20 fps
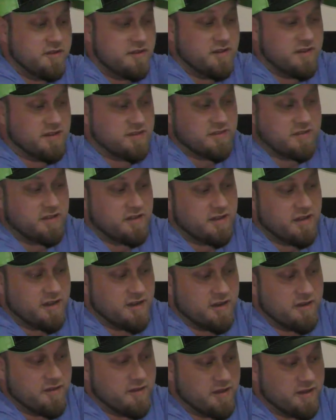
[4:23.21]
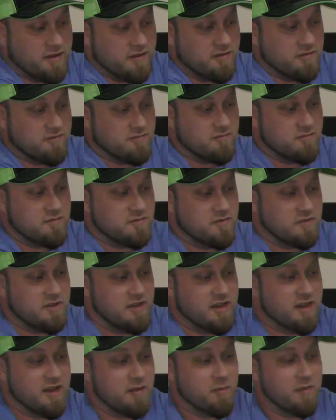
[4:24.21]
discs in there that
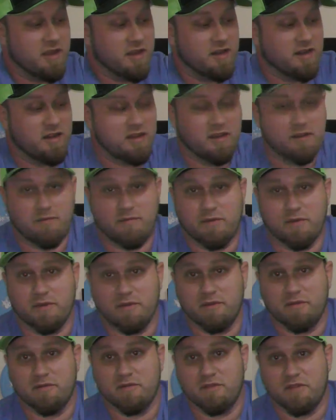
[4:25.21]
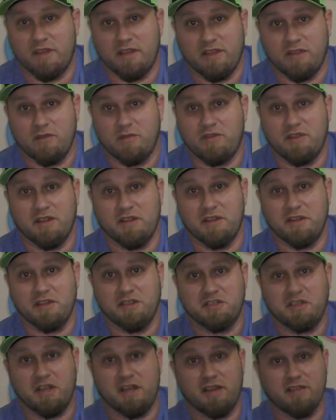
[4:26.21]
I may need for like utility
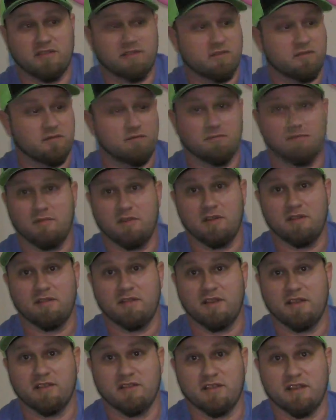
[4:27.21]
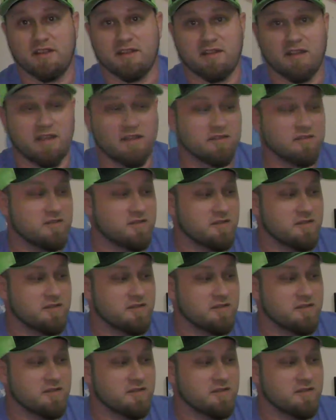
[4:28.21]
shots and things like that.